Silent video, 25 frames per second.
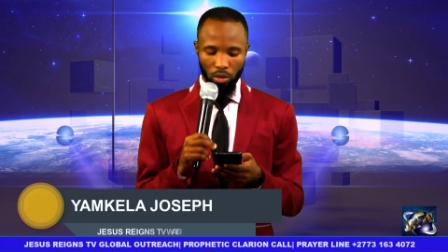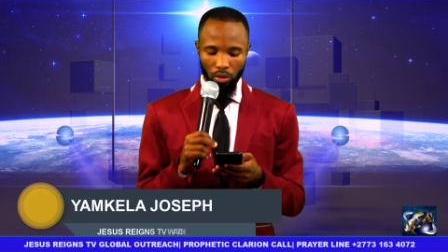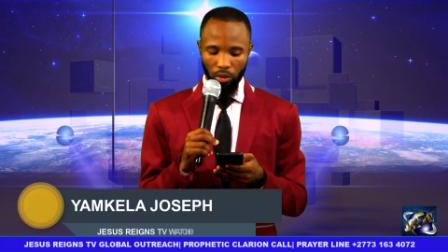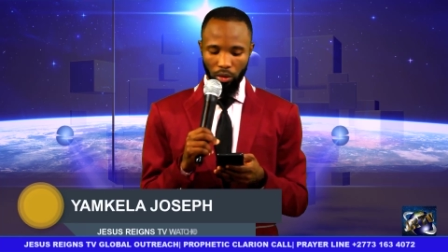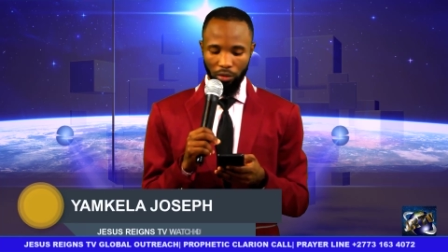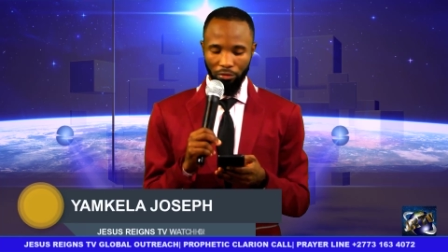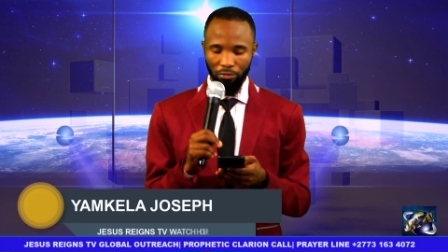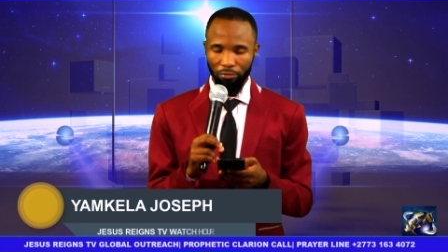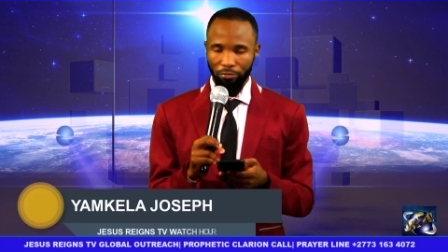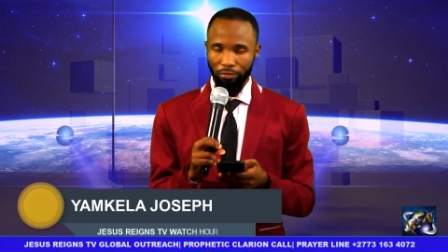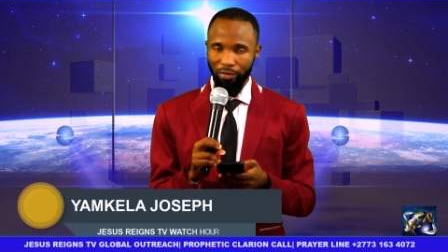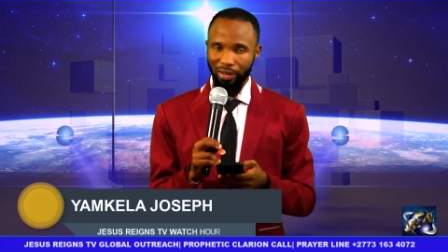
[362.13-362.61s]

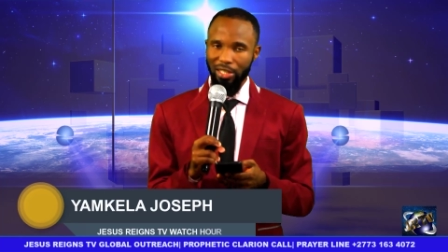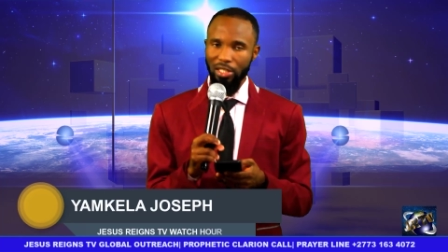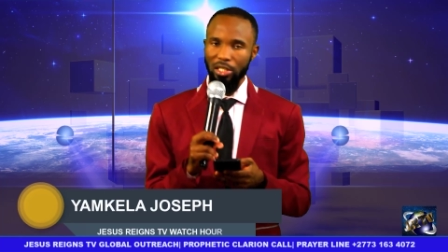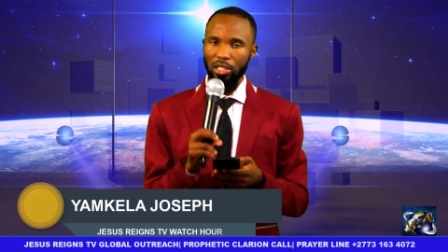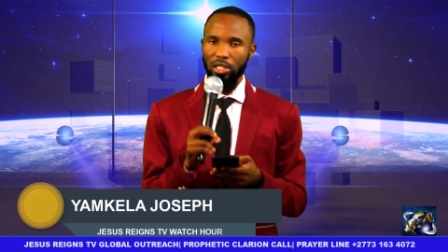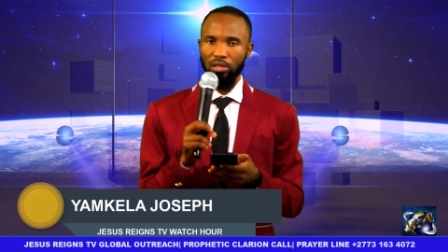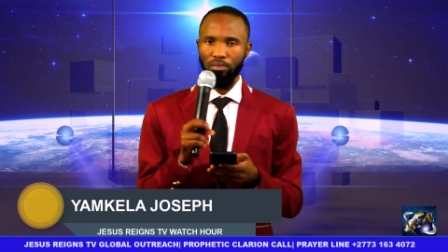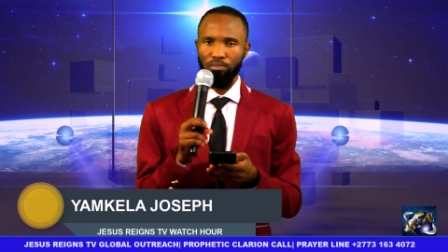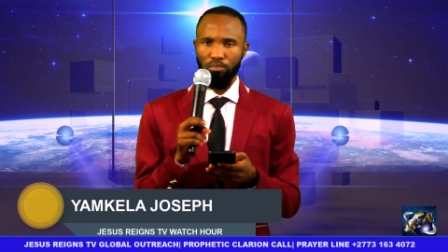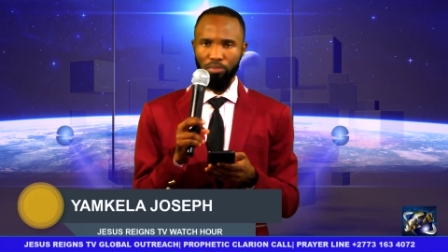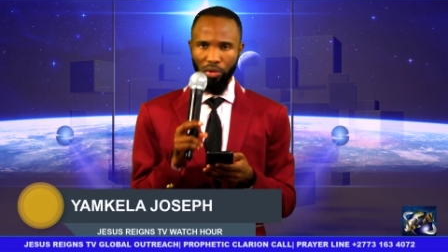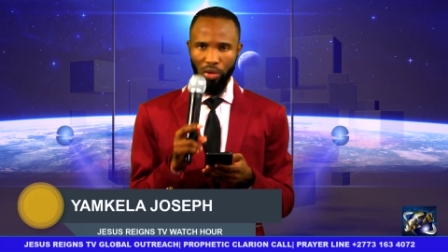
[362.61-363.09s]
The
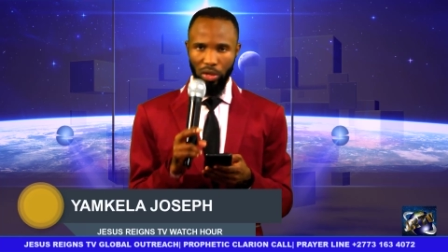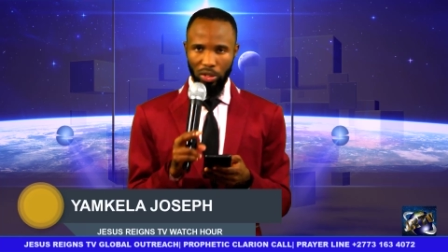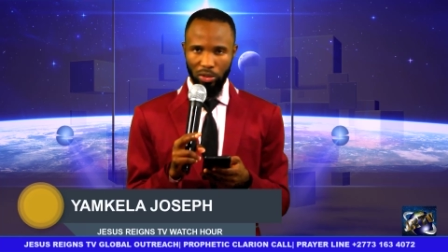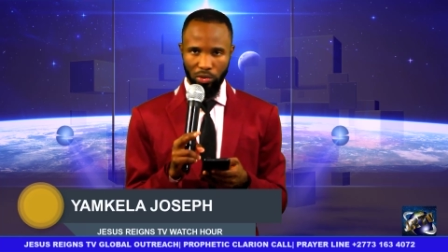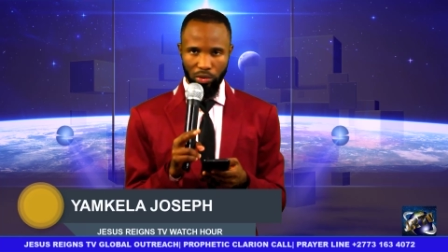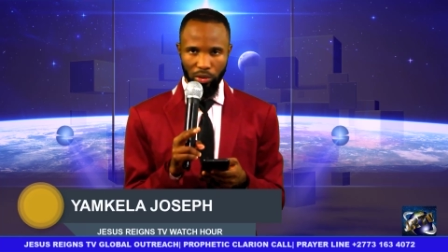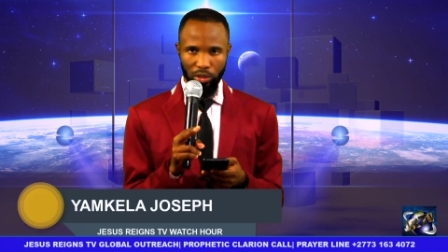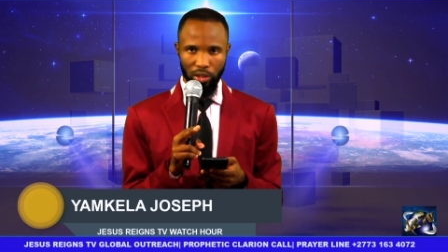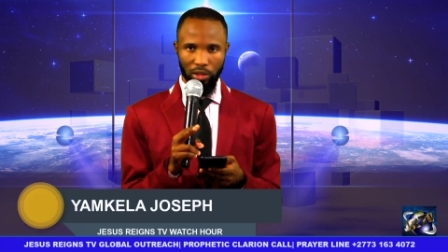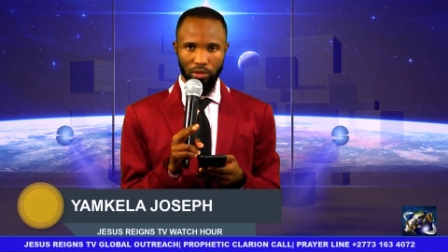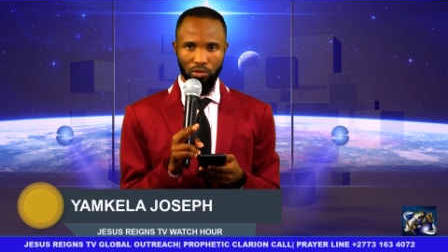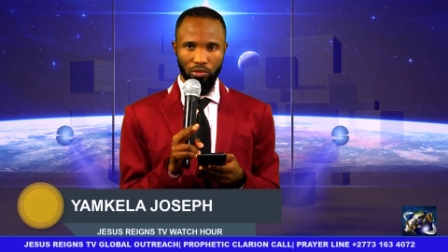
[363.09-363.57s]
first
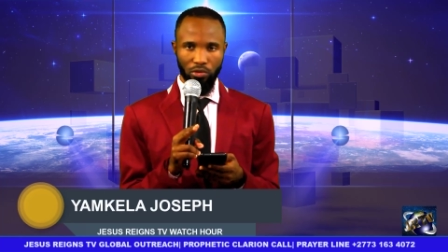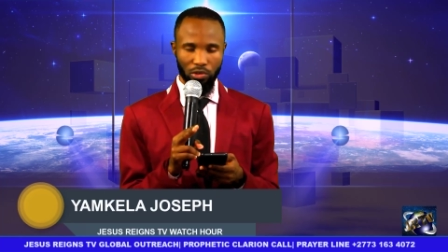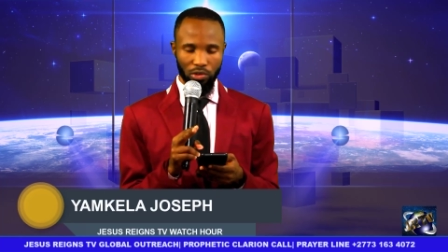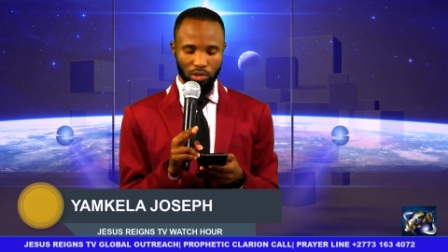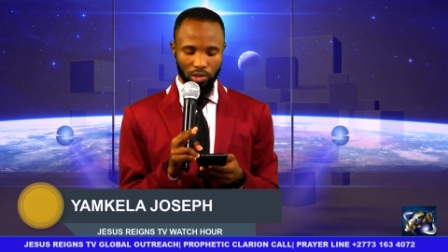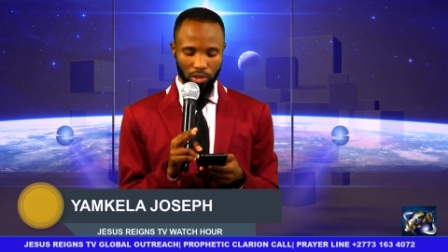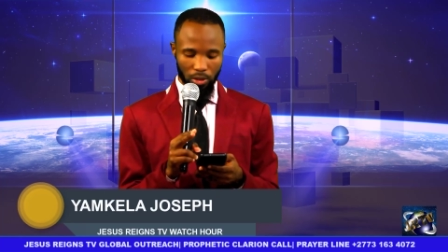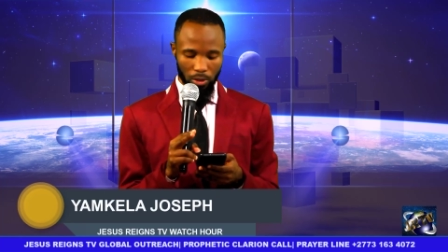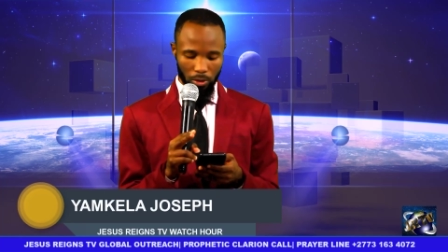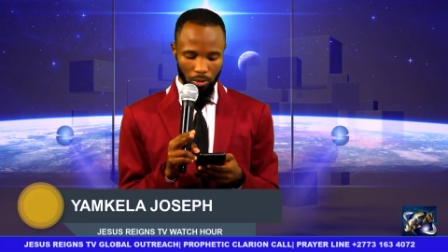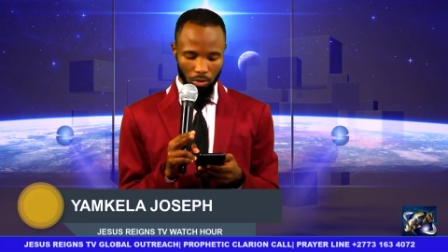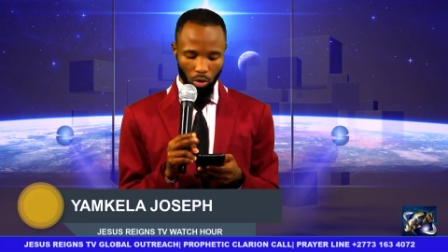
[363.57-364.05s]

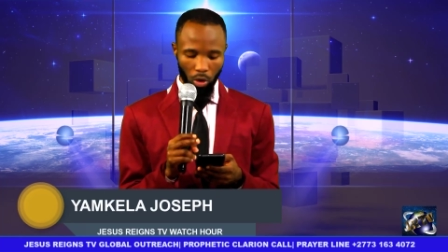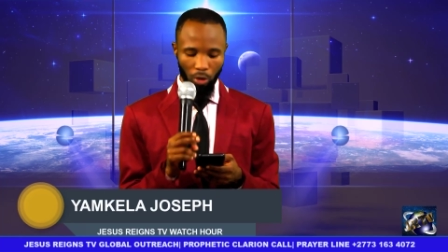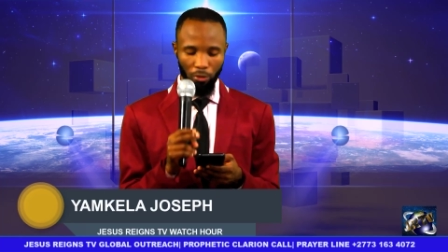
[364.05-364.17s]
presidency